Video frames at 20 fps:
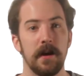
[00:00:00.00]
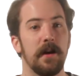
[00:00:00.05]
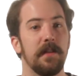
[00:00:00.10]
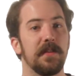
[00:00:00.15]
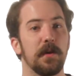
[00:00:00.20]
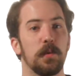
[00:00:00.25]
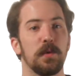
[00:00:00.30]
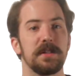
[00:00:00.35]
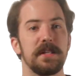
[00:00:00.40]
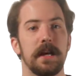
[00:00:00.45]

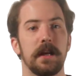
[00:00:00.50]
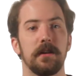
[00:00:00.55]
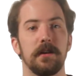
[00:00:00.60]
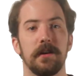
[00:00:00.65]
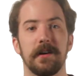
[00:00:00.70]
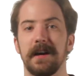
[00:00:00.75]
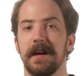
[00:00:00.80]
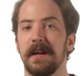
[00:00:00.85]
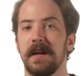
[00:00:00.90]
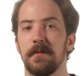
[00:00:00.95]
and then we'll take a
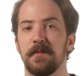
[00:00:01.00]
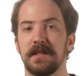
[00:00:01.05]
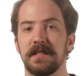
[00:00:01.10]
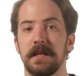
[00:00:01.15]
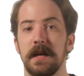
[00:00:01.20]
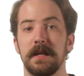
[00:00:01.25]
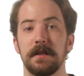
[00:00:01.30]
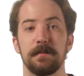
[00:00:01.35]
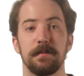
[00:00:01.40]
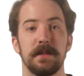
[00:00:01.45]
look at
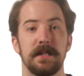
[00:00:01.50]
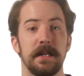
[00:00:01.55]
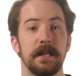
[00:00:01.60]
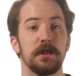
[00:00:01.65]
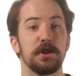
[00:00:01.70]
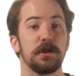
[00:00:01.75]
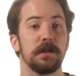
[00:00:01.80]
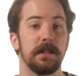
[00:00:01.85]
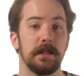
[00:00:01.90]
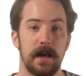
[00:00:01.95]
MSA's
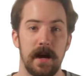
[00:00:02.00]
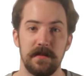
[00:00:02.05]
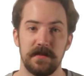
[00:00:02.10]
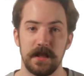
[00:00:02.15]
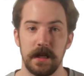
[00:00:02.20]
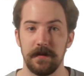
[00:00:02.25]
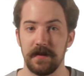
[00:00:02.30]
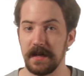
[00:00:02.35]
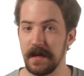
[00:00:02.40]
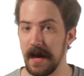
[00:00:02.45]
potentially
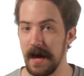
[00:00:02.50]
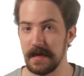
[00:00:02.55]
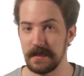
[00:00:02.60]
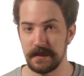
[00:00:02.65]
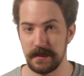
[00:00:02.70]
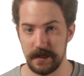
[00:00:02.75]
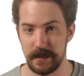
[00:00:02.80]
life-saving gas